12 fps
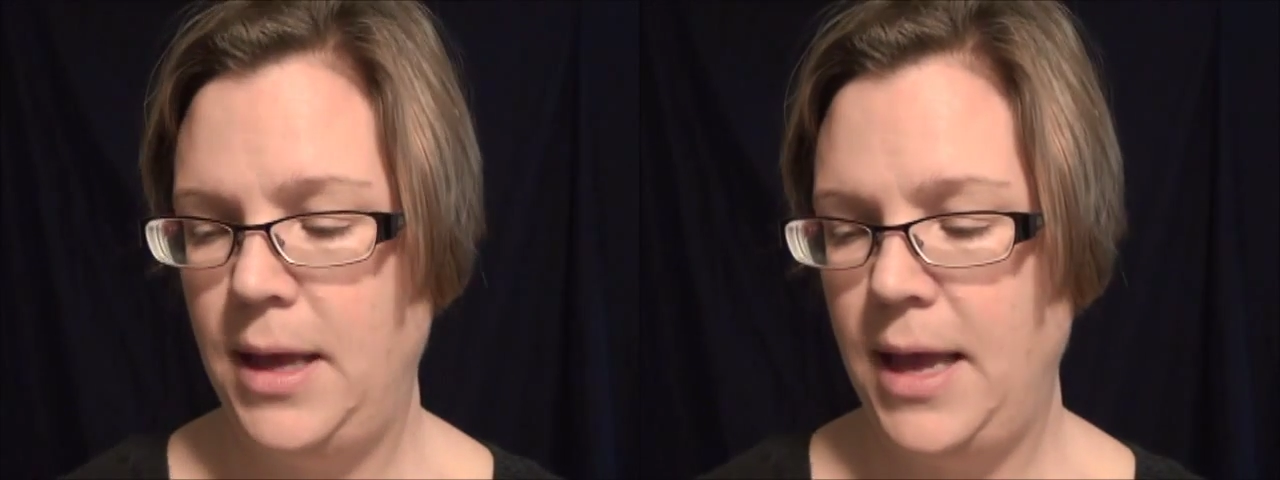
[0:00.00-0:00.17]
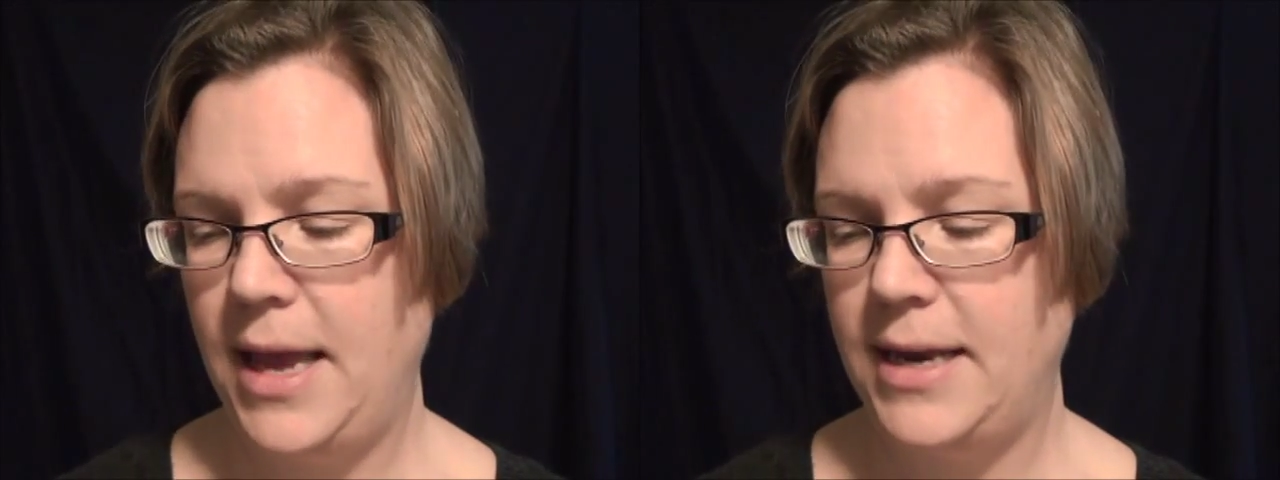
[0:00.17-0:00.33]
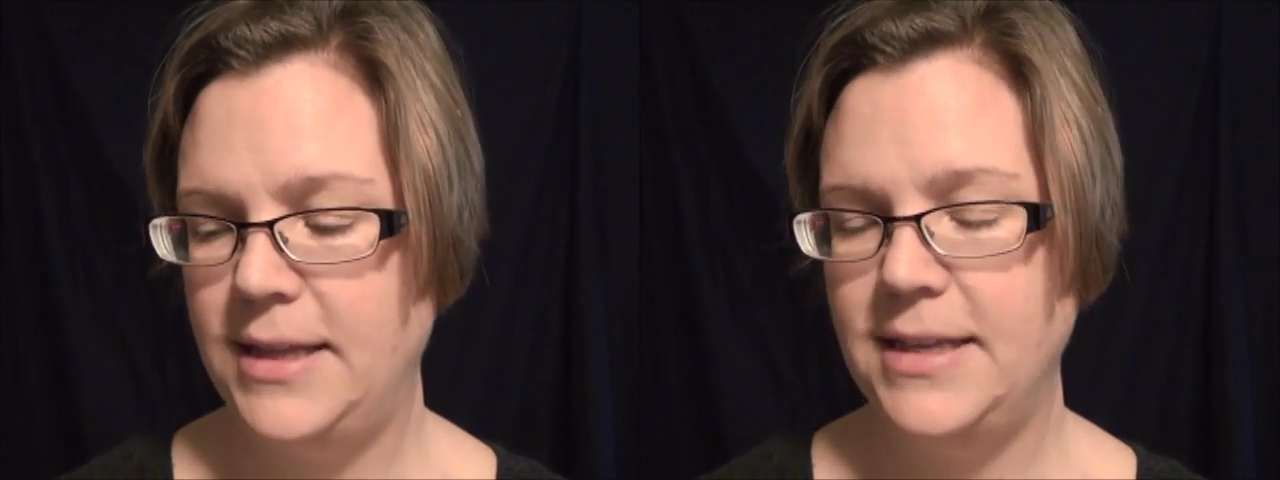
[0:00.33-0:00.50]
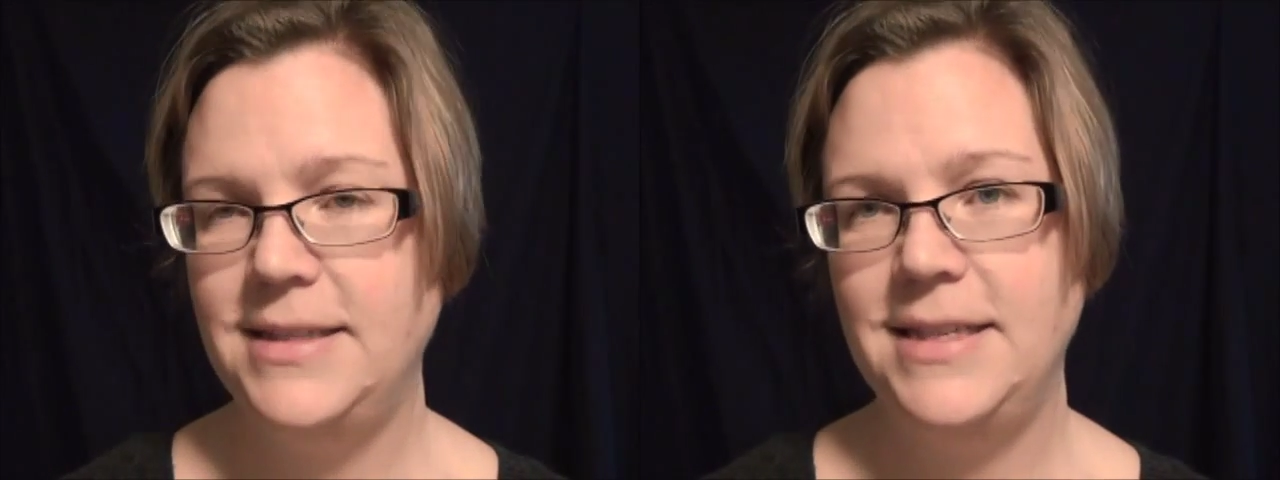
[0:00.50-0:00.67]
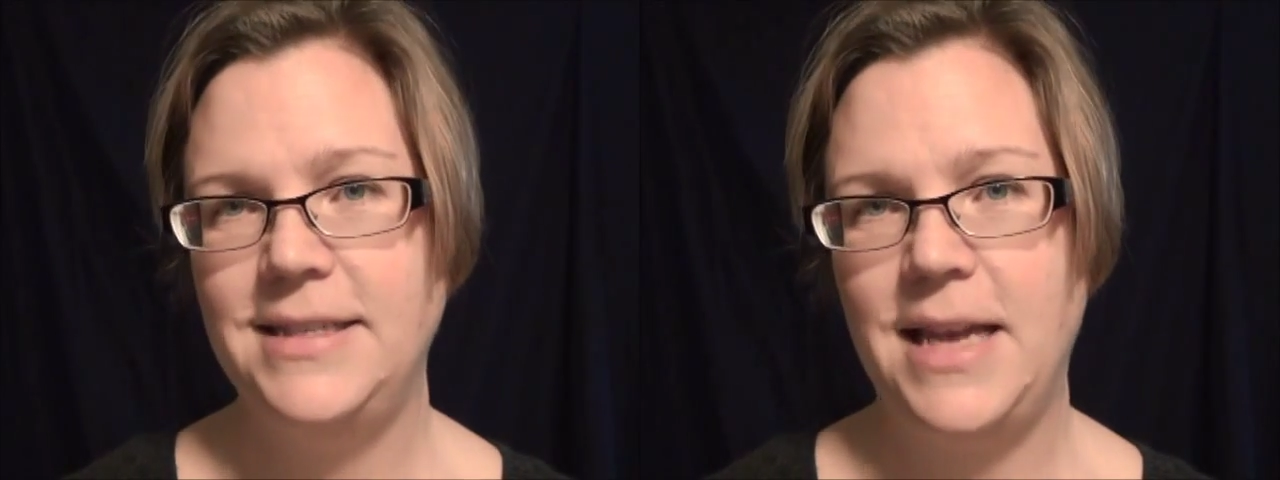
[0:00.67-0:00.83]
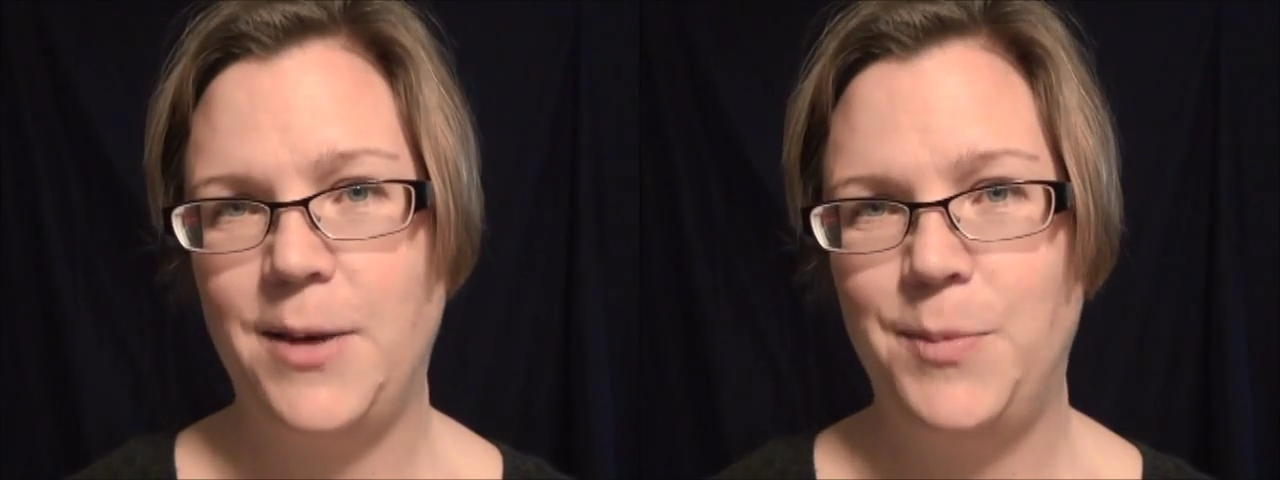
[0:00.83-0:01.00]
And in this
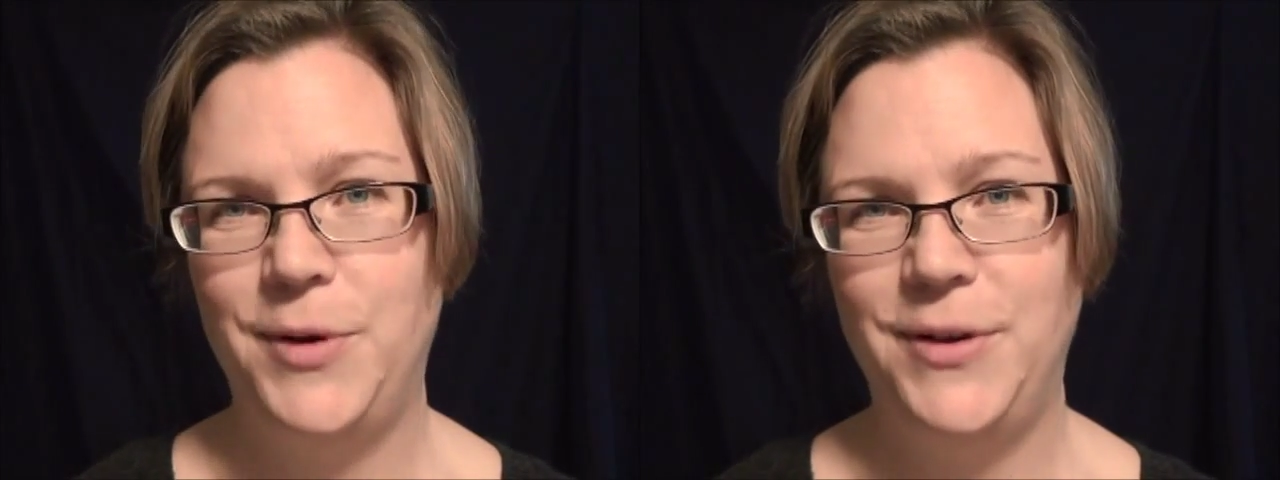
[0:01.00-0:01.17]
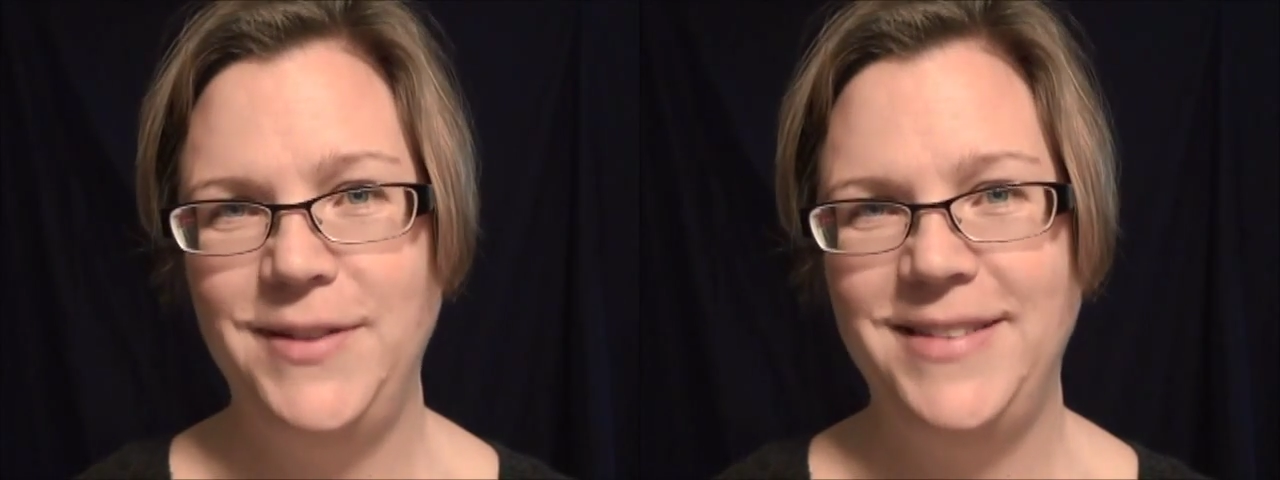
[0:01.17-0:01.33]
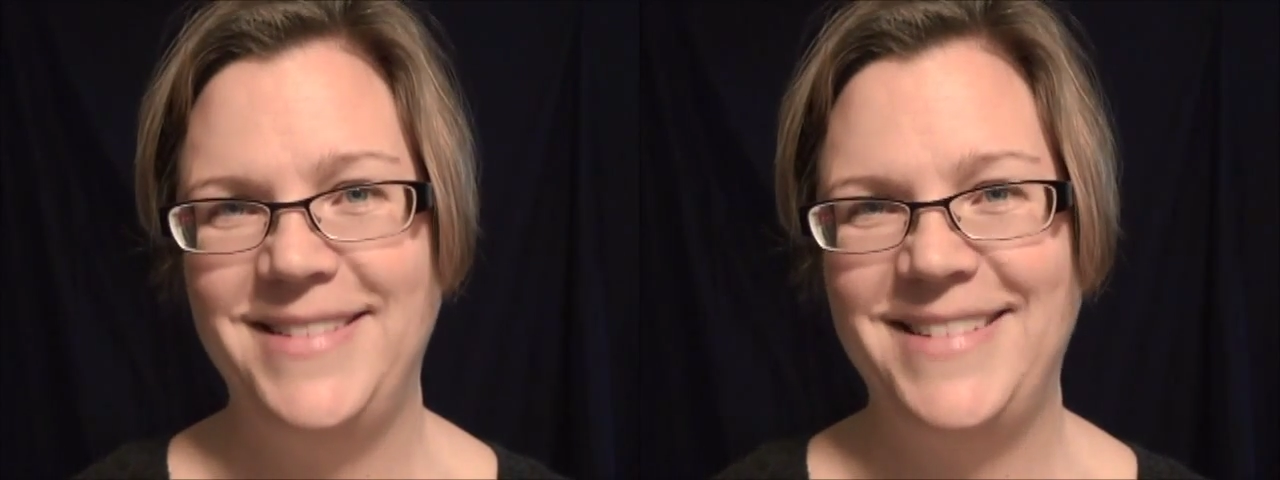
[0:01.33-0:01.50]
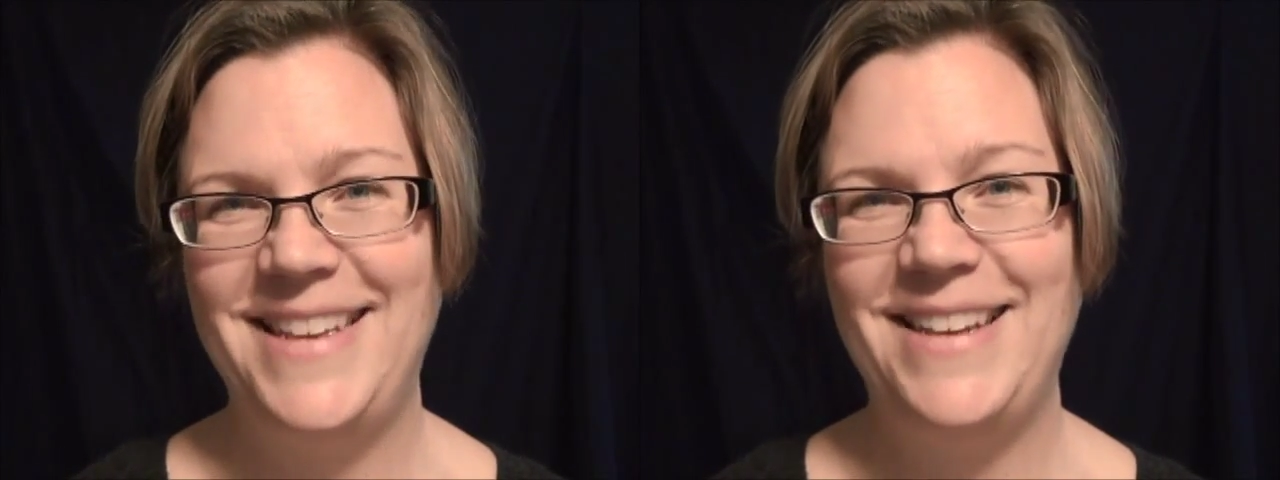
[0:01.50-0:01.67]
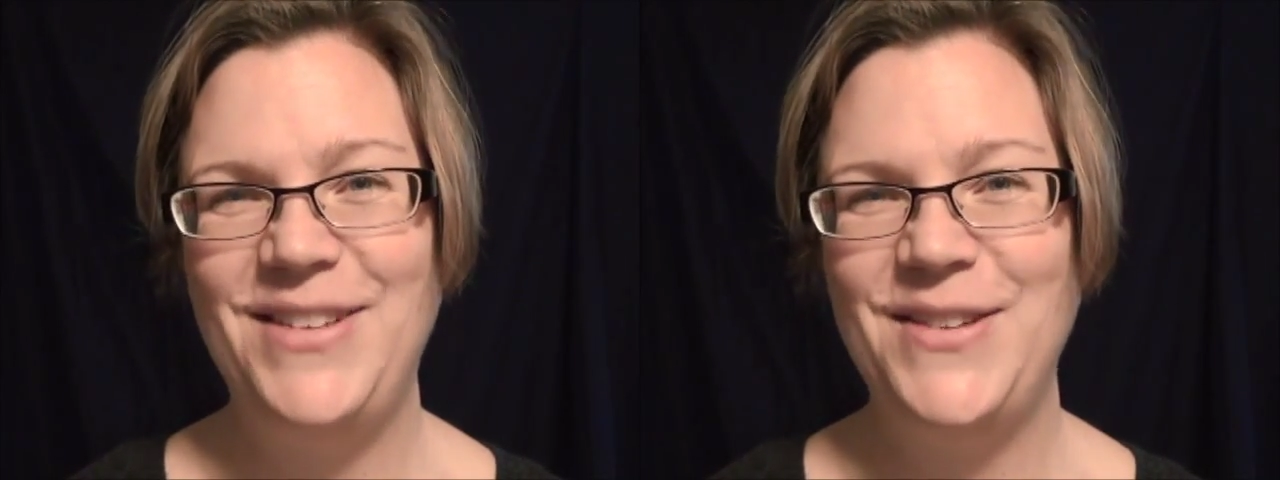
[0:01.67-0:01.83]
example, if